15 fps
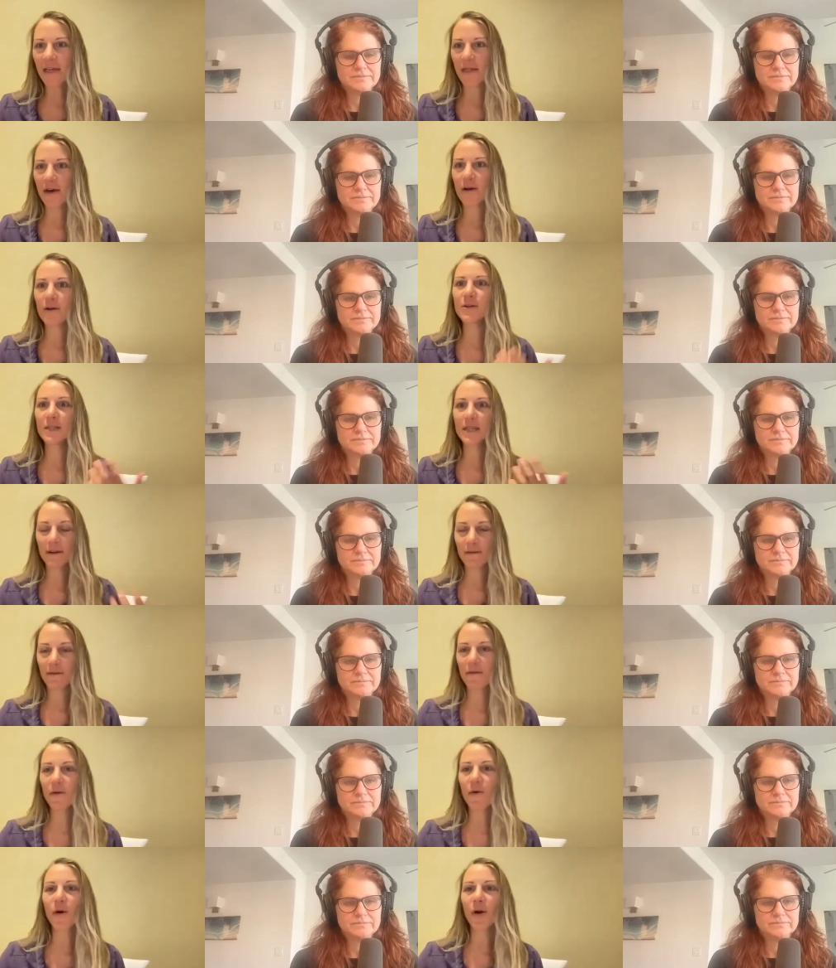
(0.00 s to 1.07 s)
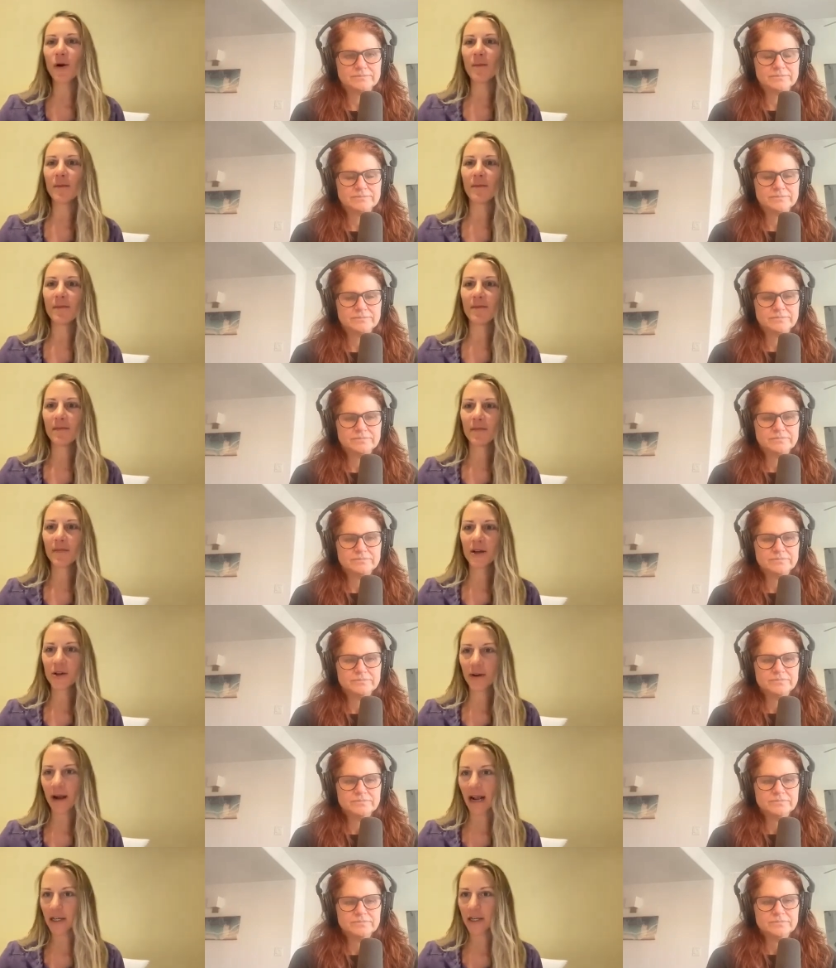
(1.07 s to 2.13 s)
Speaker 1: those inform the
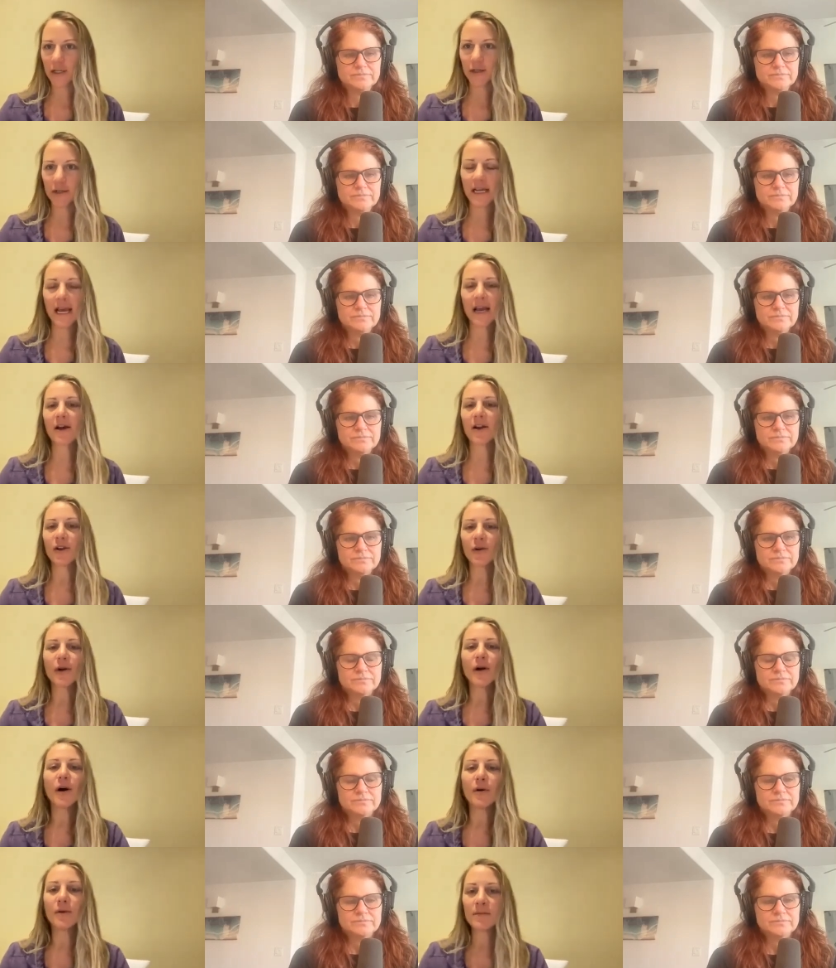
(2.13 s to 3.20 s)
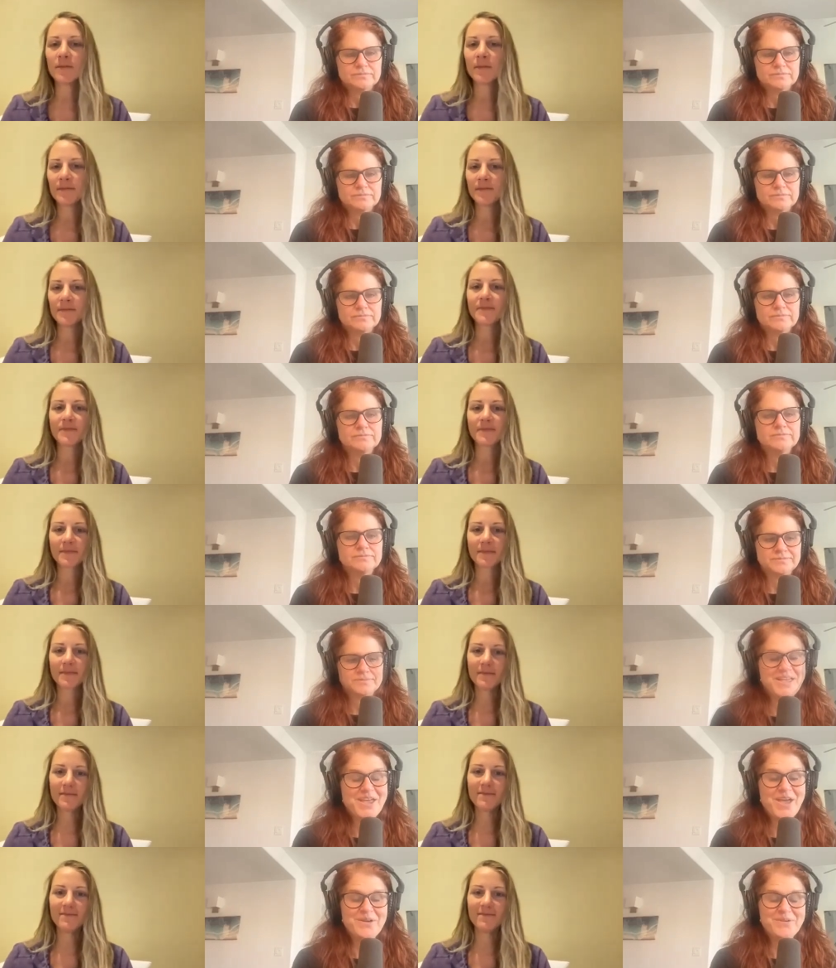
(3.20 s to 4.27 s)
direction you take on your own.
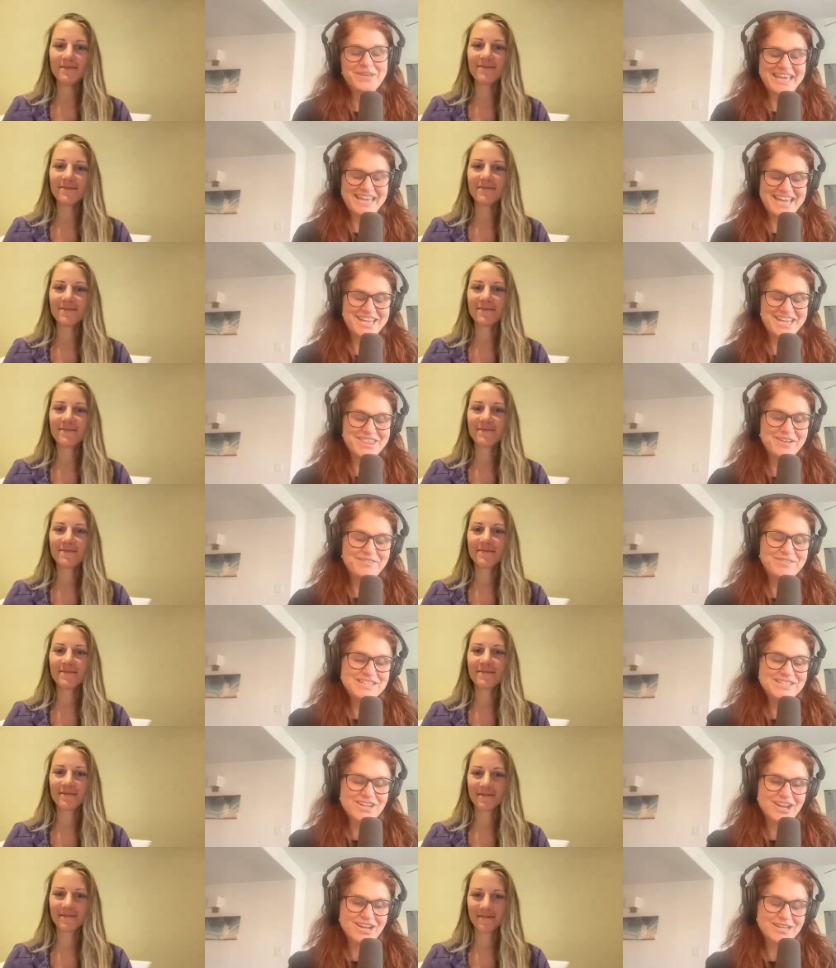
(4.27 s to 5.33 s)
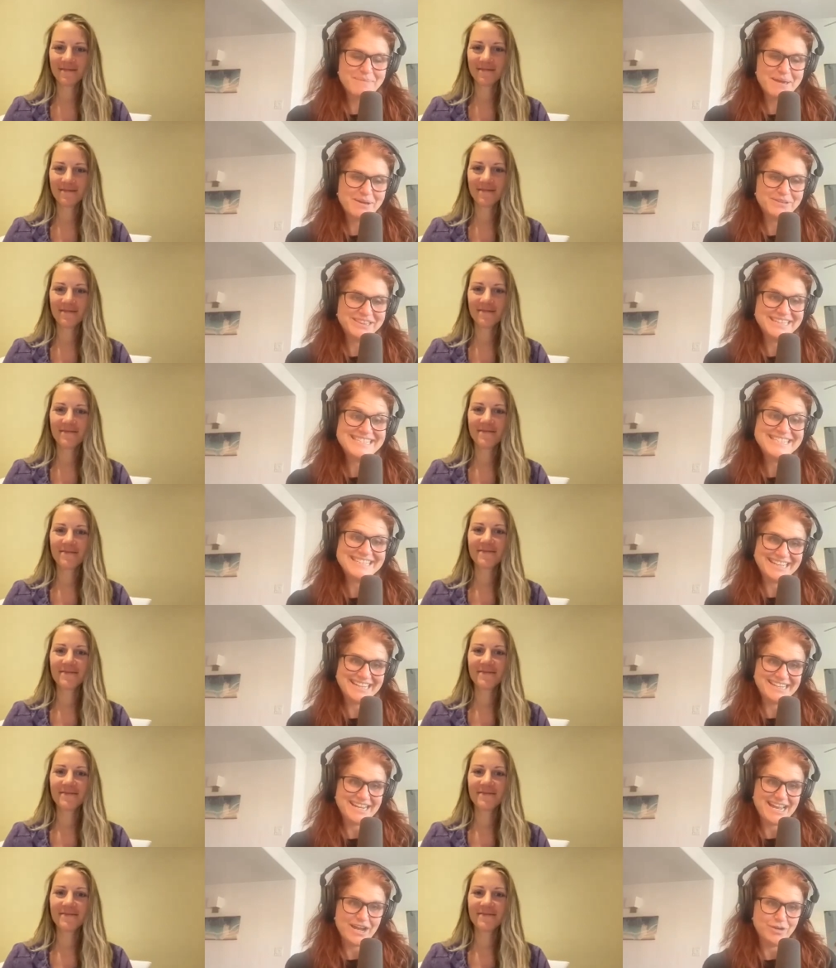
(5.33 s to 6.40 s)
Okay, I'd love to talk about listening
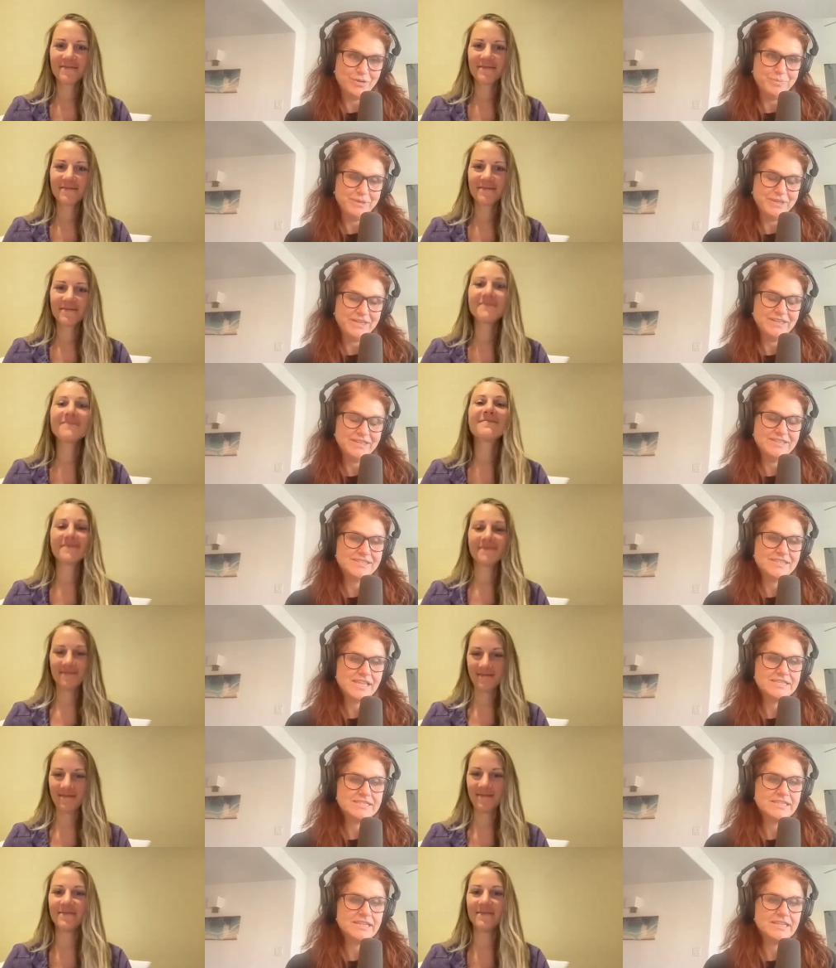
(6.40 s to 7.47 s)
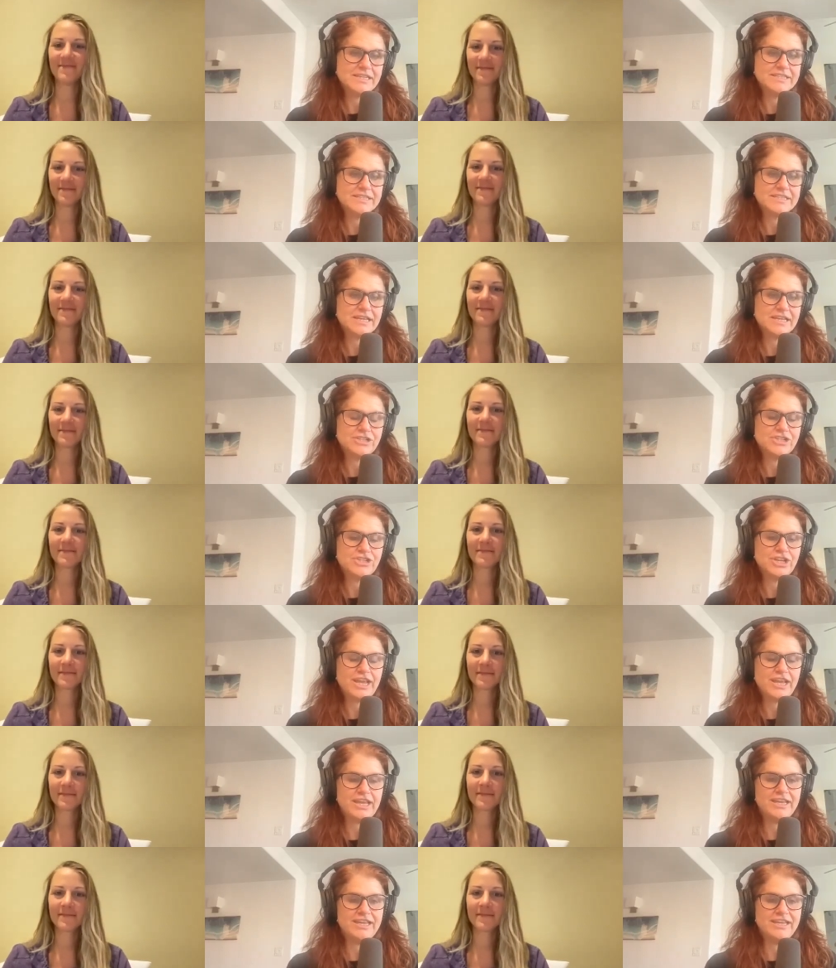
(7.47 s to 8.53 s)
now because listening is such
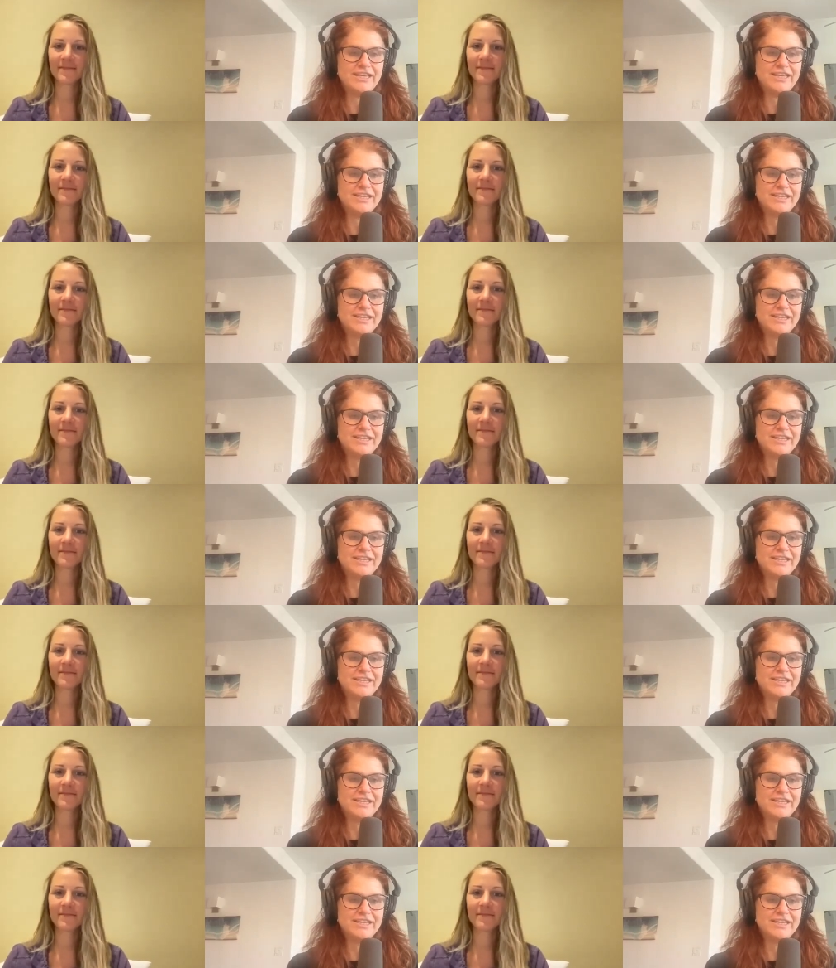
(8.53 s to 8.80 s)
a